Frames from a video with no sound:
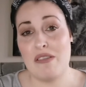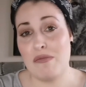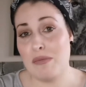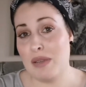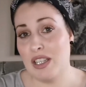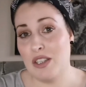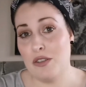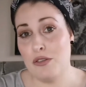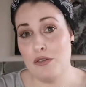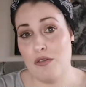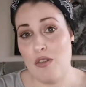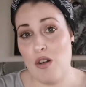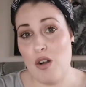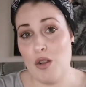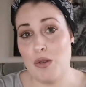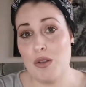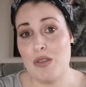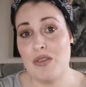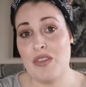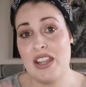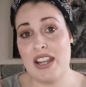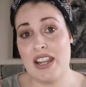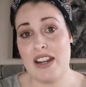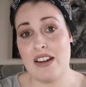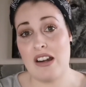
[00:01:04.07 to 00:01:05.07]
me a little follow on
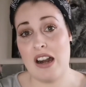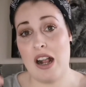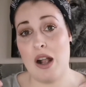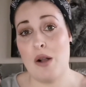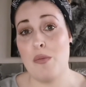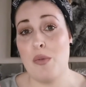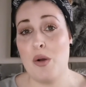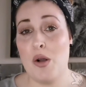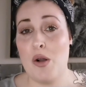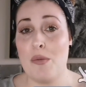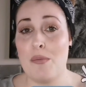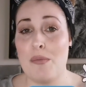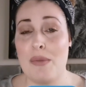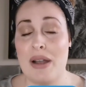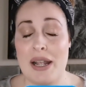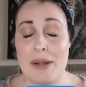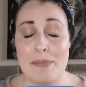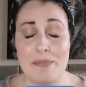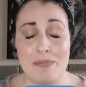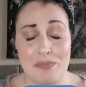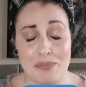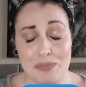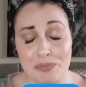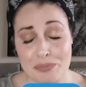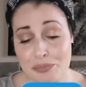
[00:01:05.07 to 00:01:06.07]
there. I'll pop my
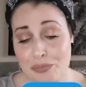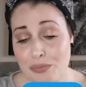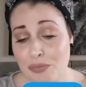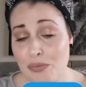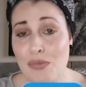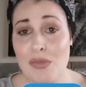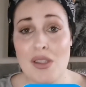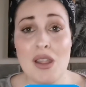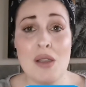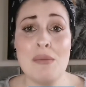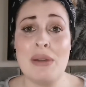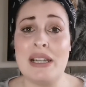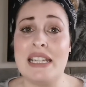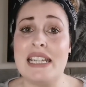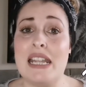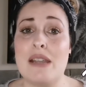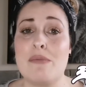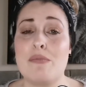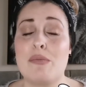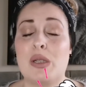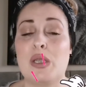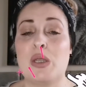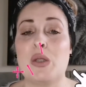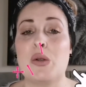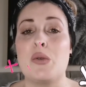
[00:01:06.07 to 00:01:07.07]
name
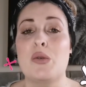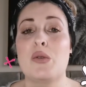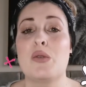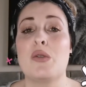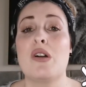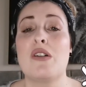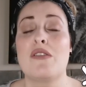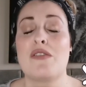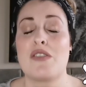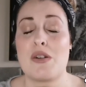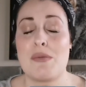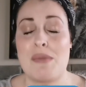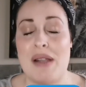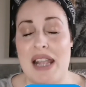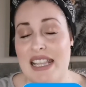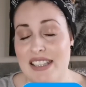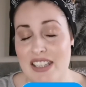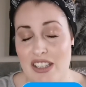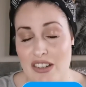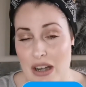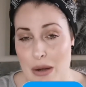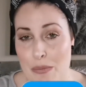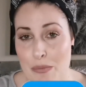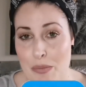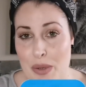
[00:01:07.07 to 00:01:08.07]
below for my
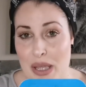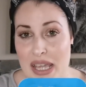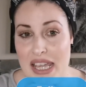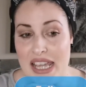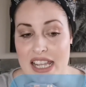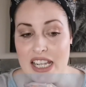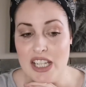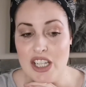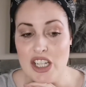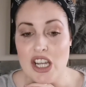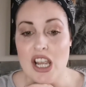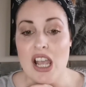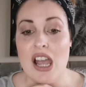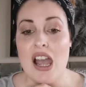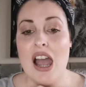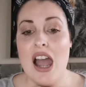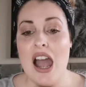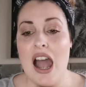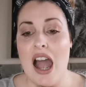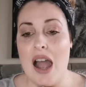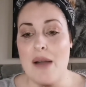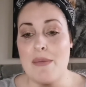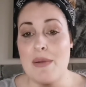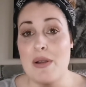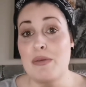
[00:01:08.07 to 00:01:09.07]
Instagram page.
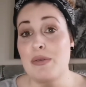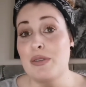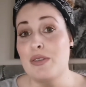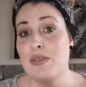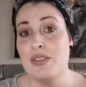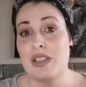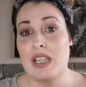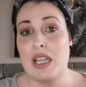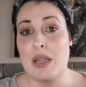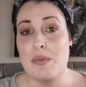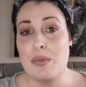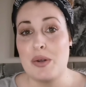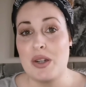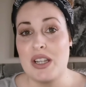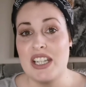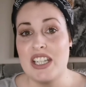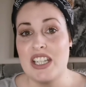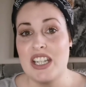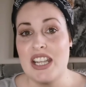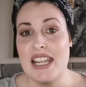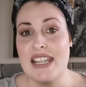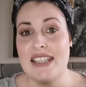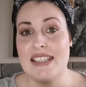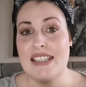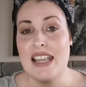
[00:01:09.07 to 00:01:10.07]
I would really
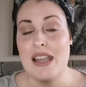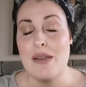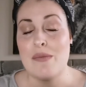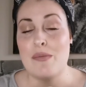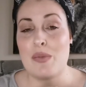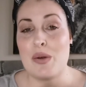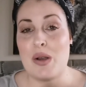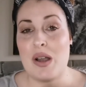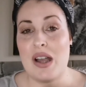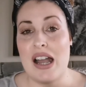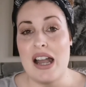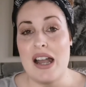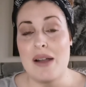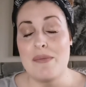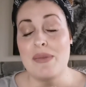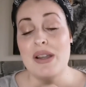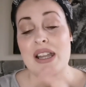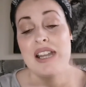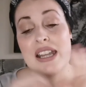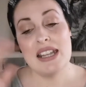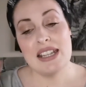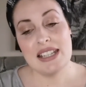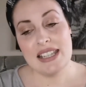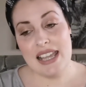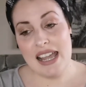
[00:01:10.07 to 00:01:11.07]
appreciate it. But
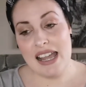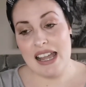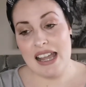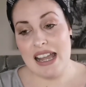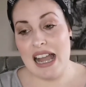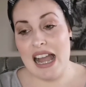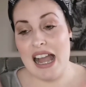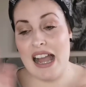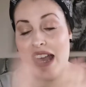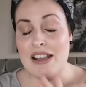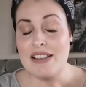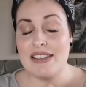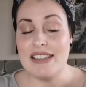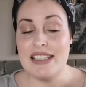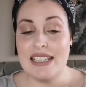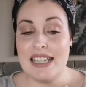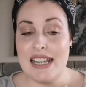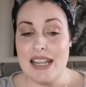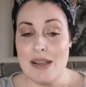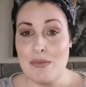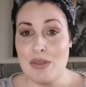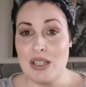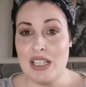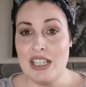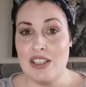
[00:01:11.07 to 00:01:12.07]
today I'm
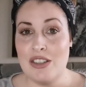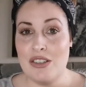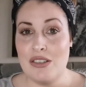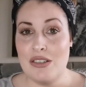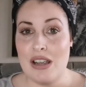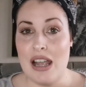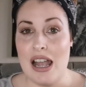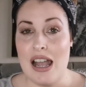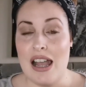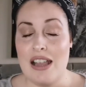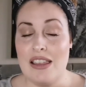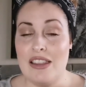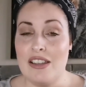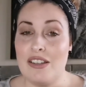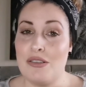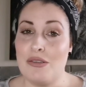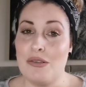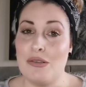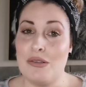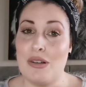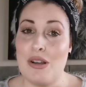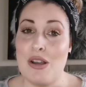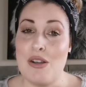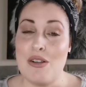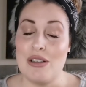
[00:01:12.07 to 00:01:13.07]
going to do a
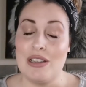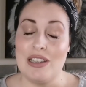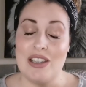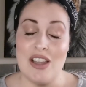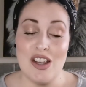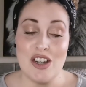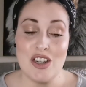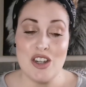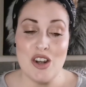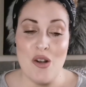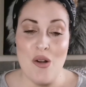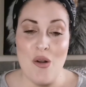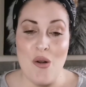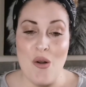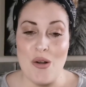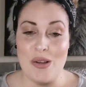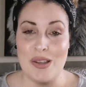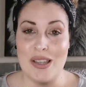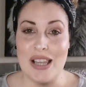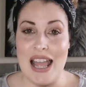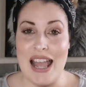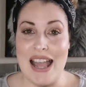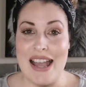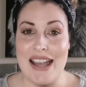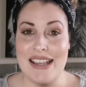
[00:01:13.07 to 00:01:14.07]
little Lush haul,
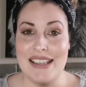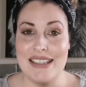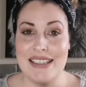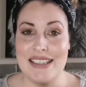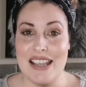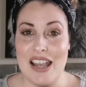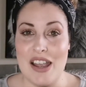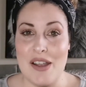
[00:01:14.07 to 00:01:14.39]
and